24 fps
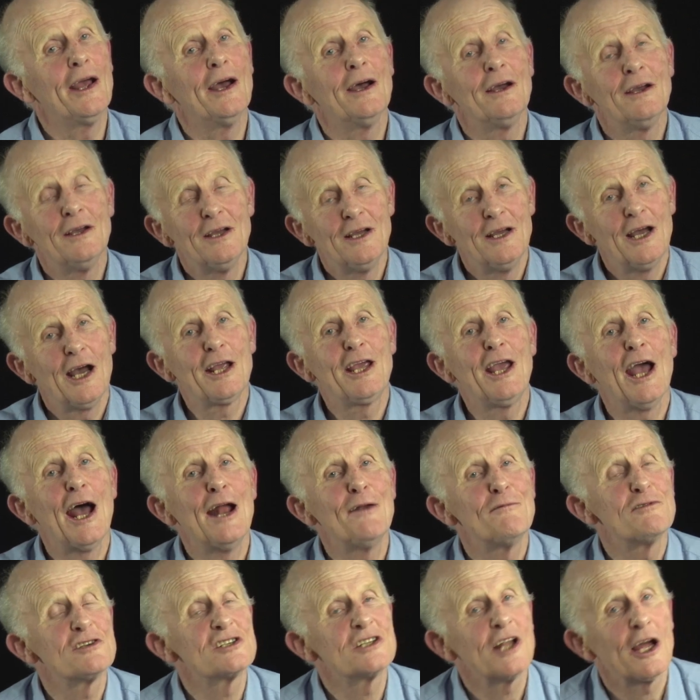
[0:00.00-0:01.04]
a
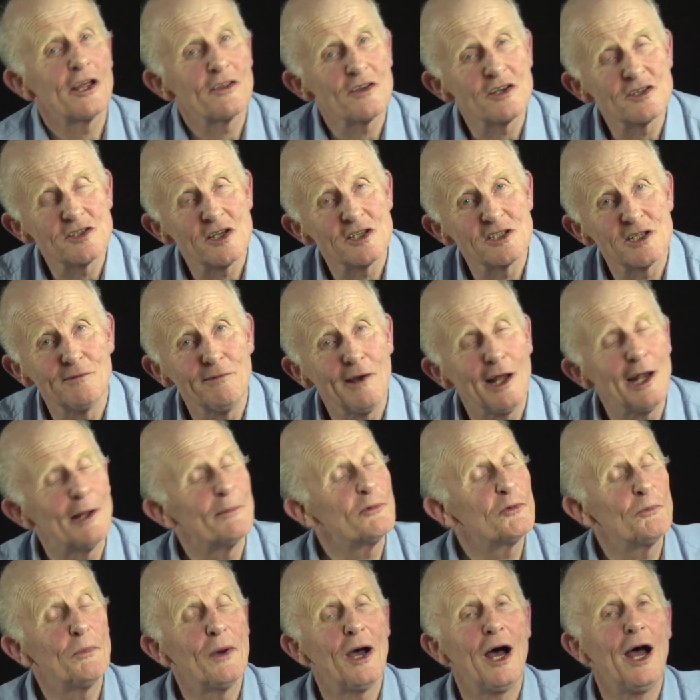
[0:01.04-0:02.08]
canvas like this is
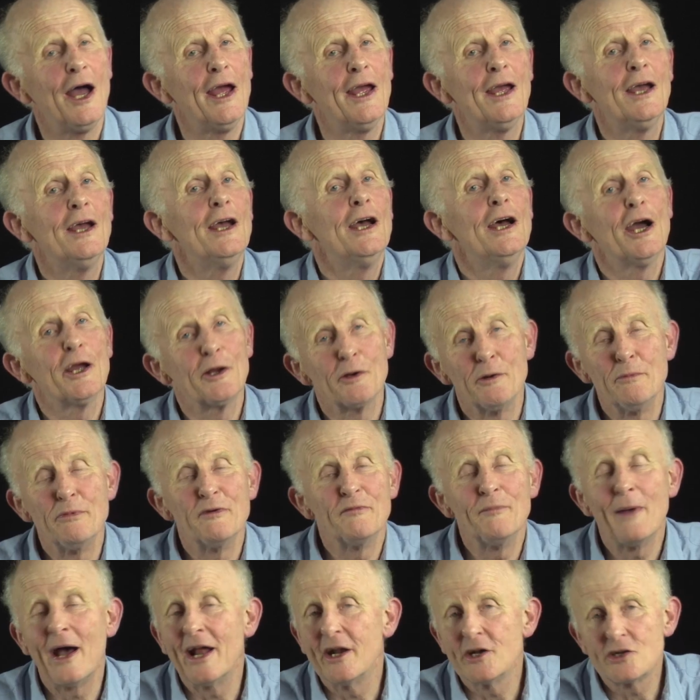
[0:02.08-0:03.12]
developed by a group
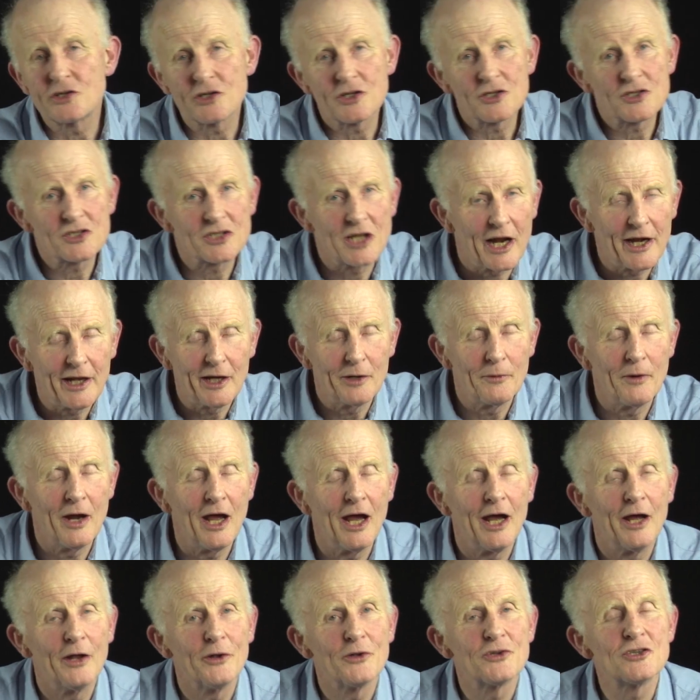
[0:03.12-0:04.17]
of managers standing
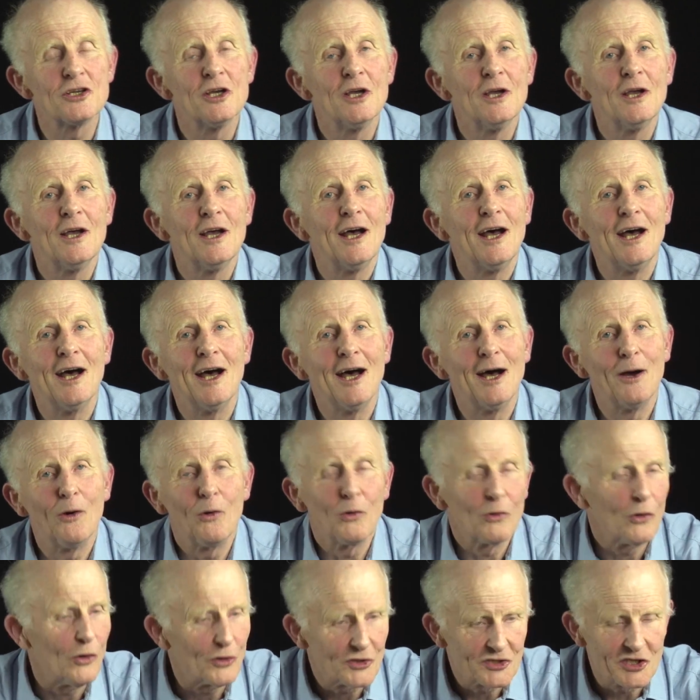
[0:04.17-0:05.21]
around
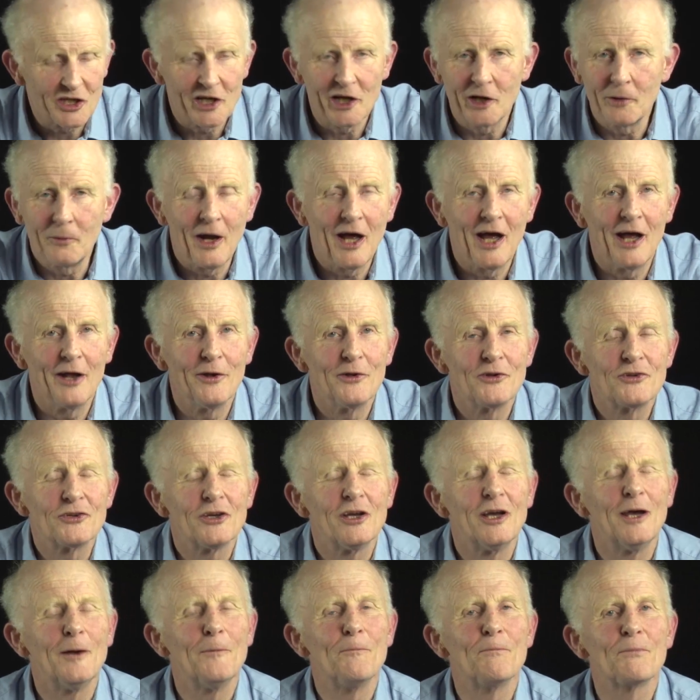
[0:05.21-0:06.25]
or sitting around,
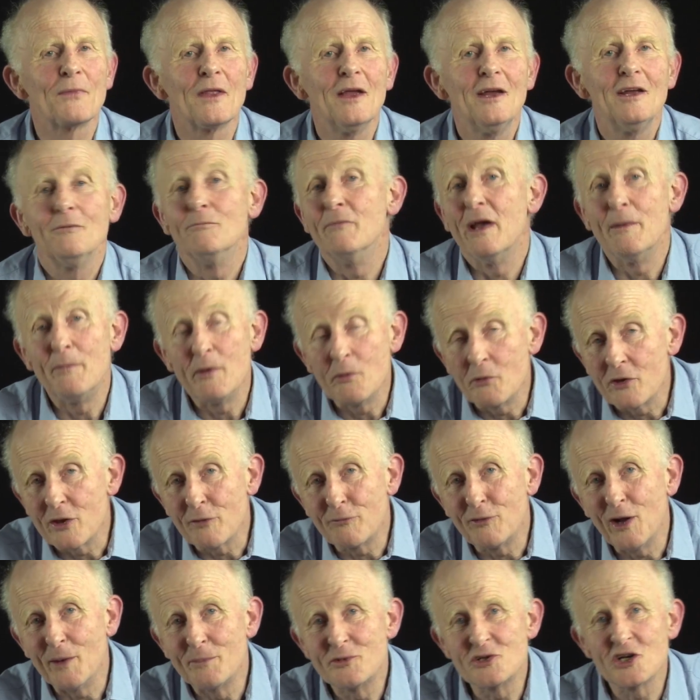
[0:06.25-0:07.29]
maybe with a
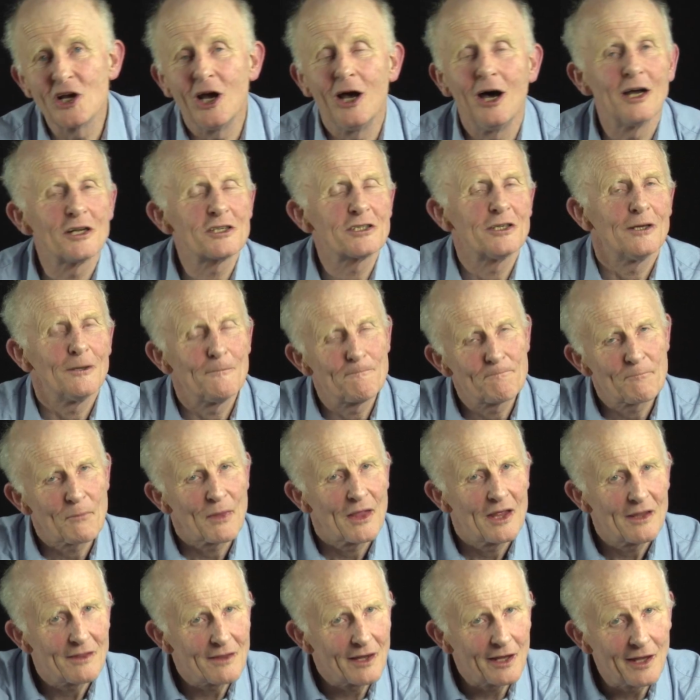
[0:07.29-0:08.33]
flip chart,
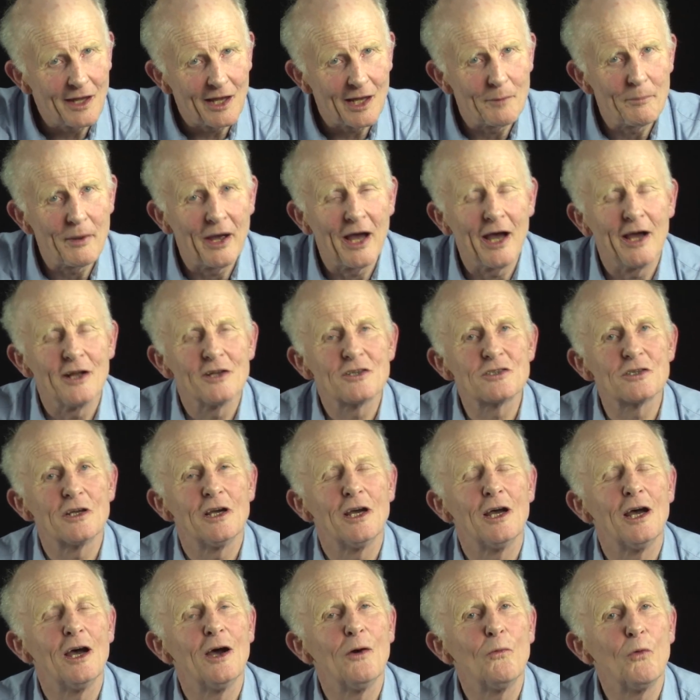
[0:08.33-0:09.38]
thinking about
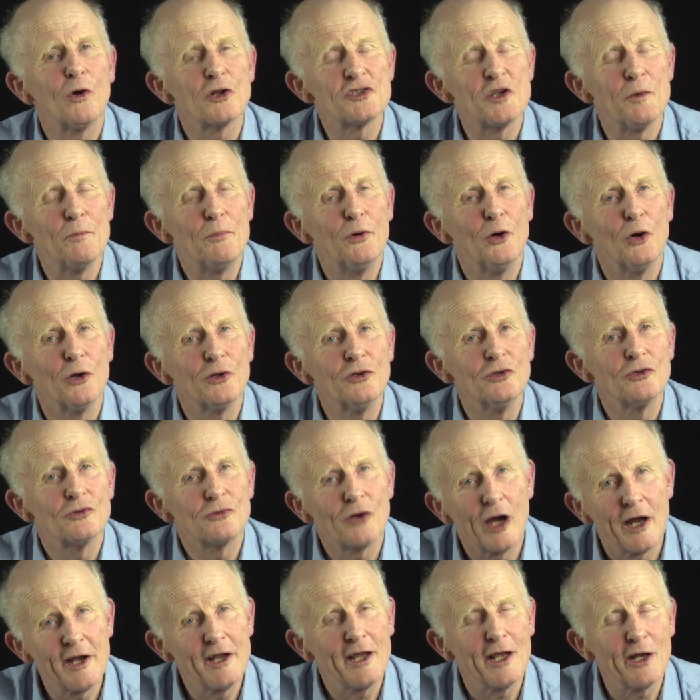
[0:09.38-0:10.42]
what's important,
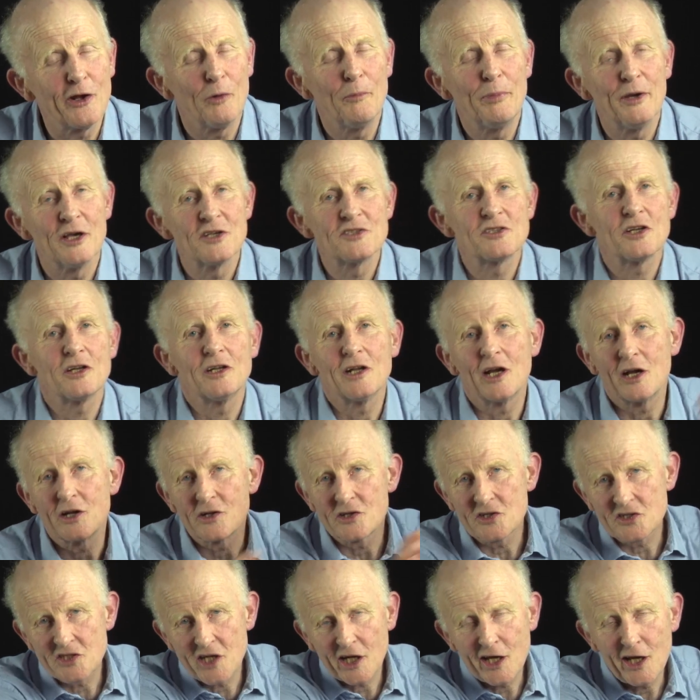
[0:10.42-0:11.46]
writing it on Post-it
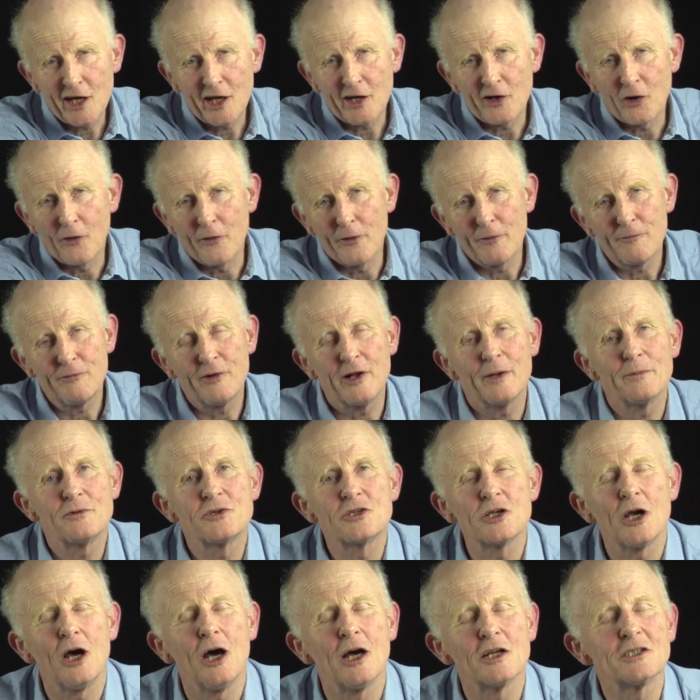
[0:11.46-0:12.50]
notes, sticking it on the flip
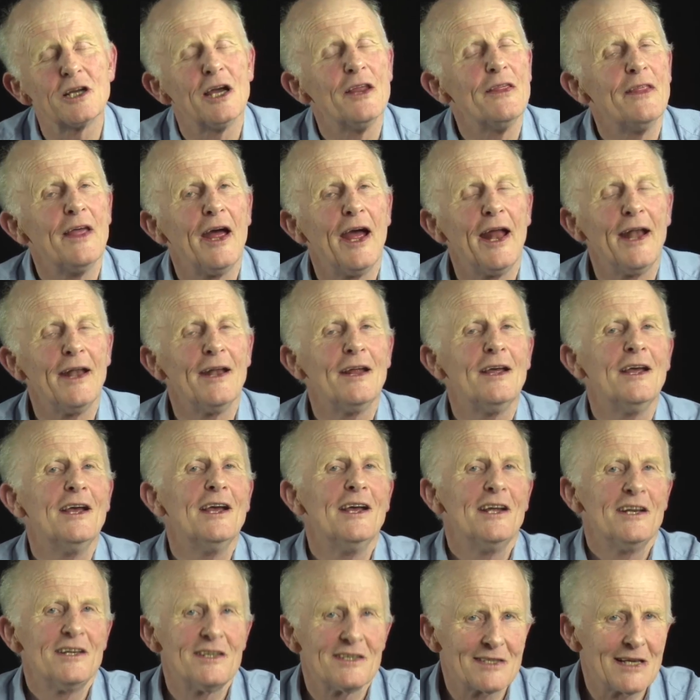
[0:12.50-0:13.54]
chart, and then
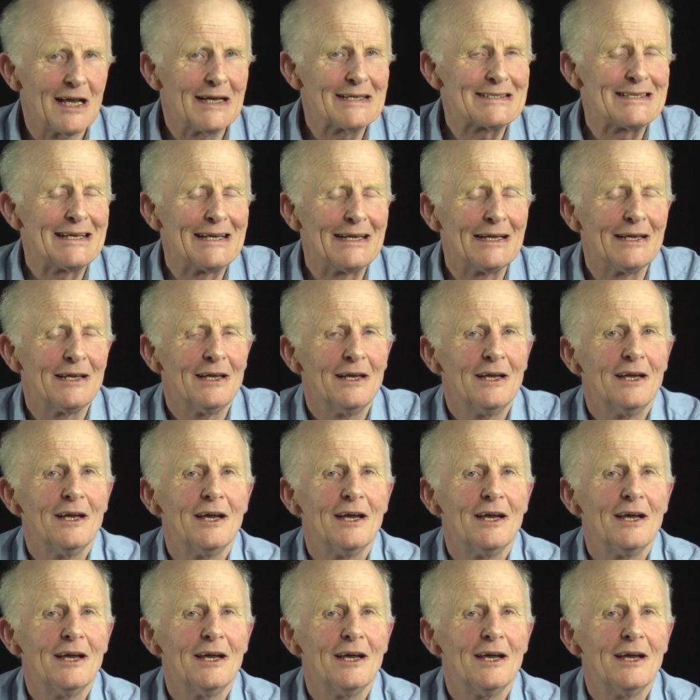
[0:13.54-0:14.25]
discussing